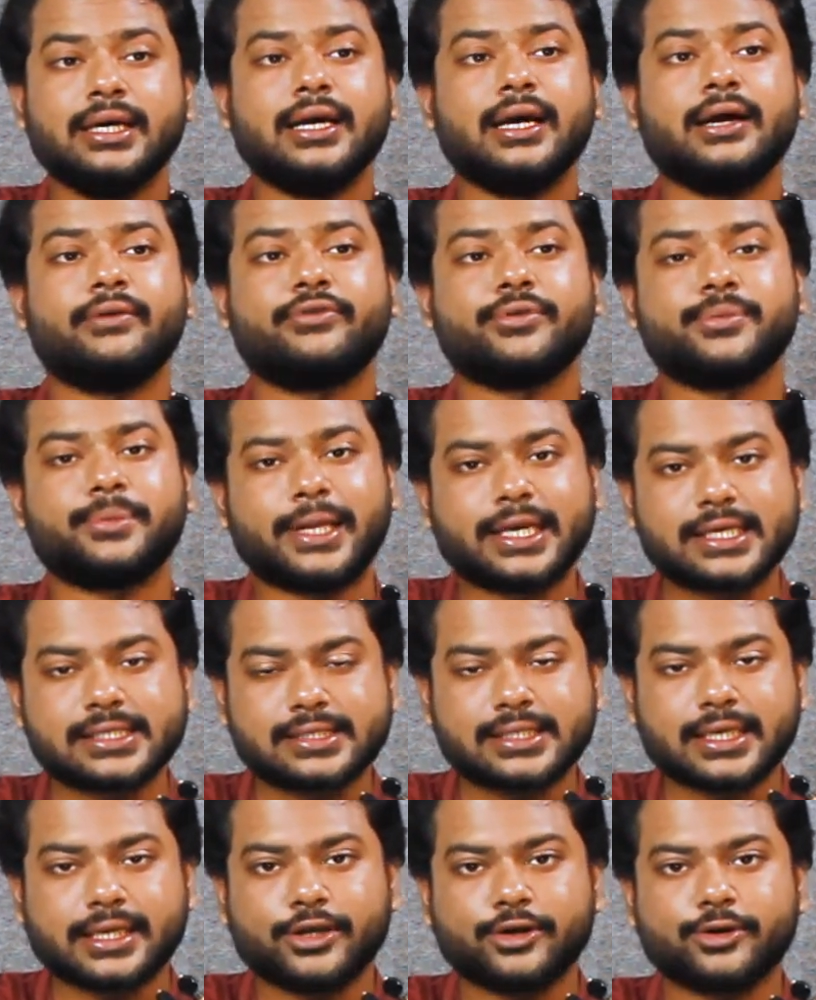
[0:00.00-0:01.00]
and from the next
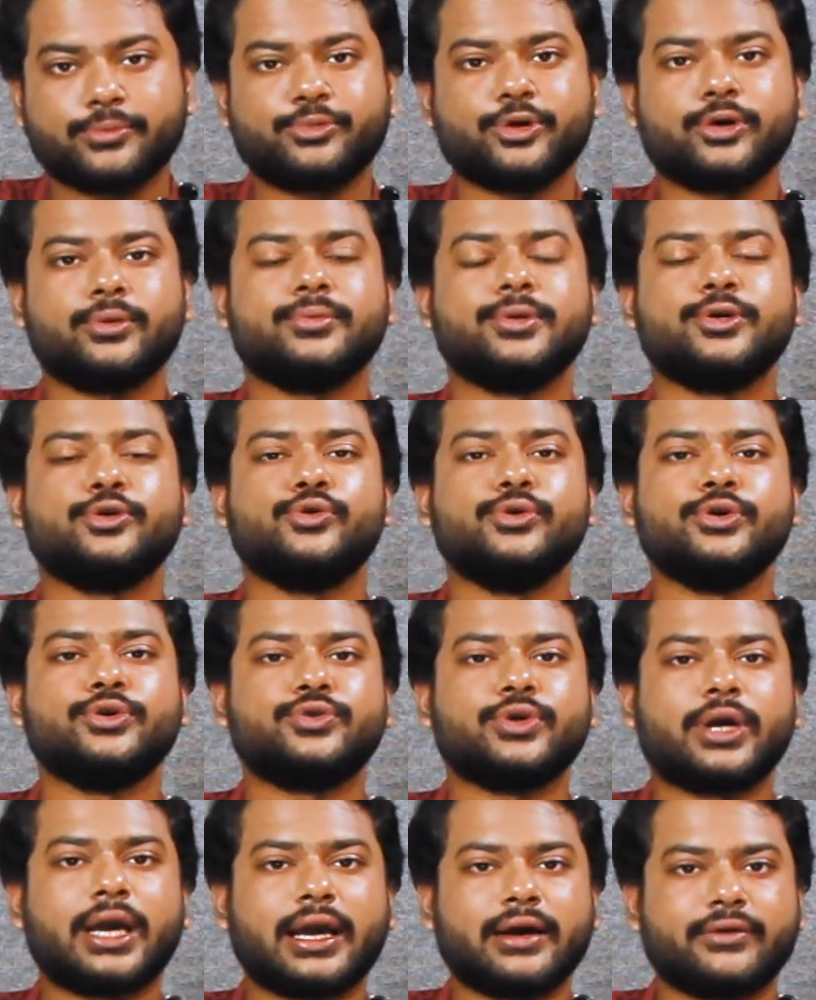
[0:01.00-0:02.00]
day you're probably going
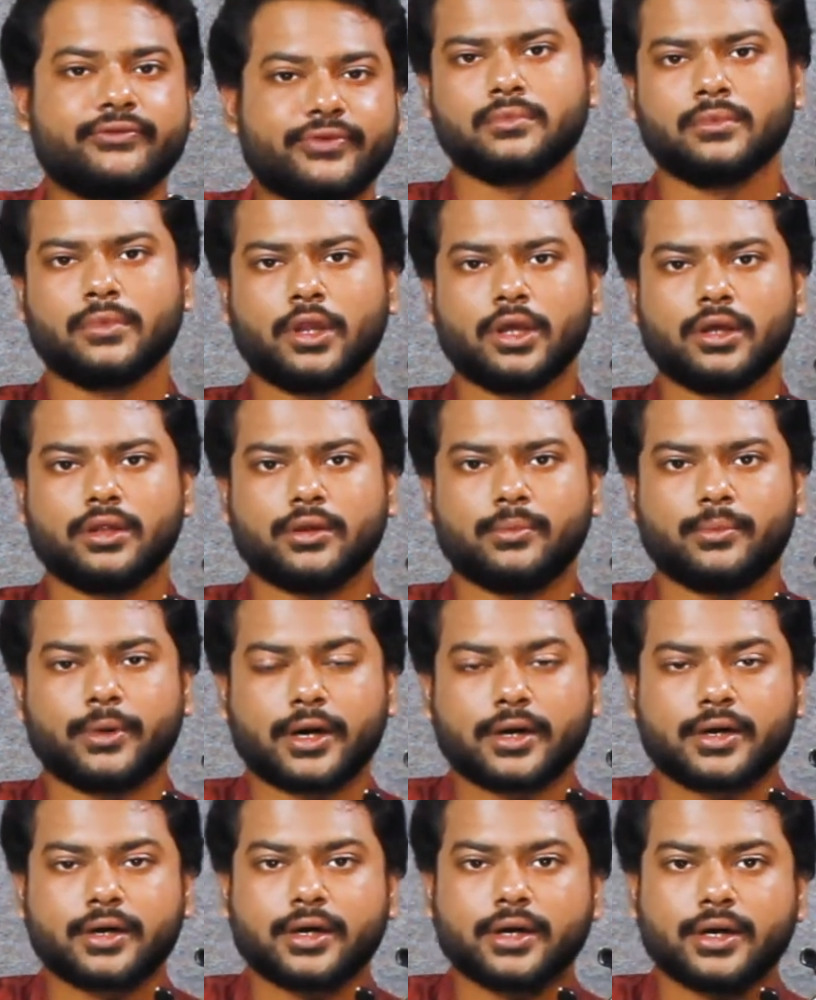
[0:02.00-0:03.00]
to have the
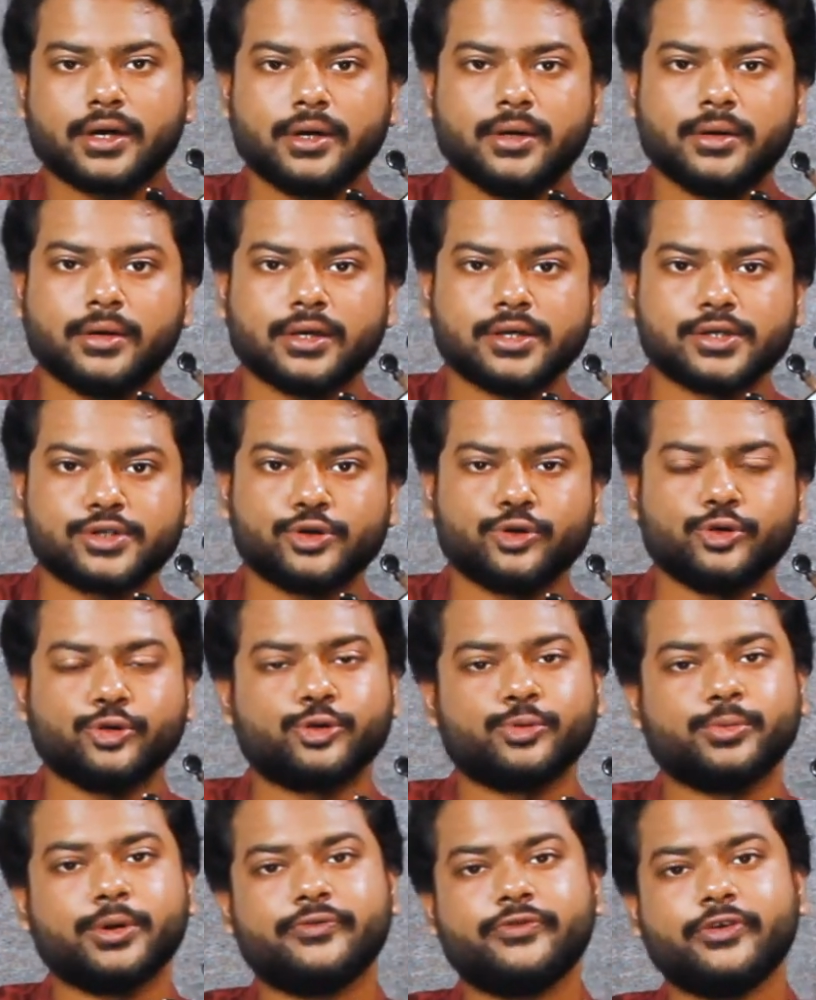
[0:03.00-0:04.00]
marker is going
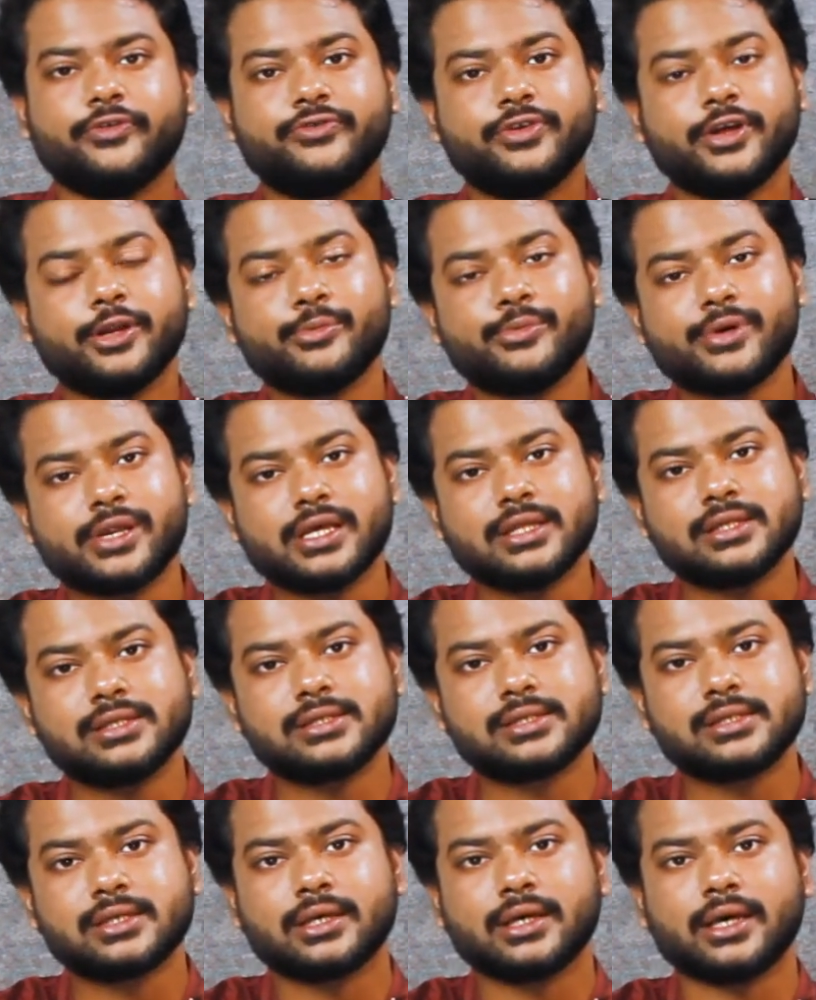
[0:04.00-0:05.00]
to be 15
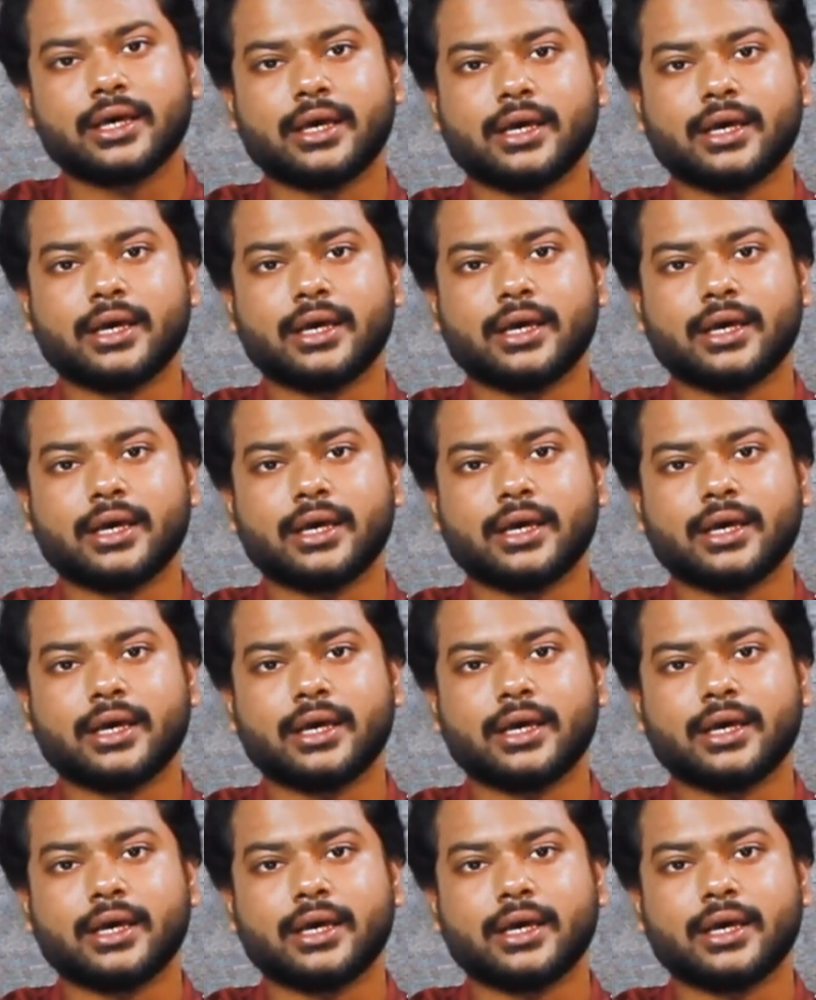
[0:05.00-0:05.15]
minutes.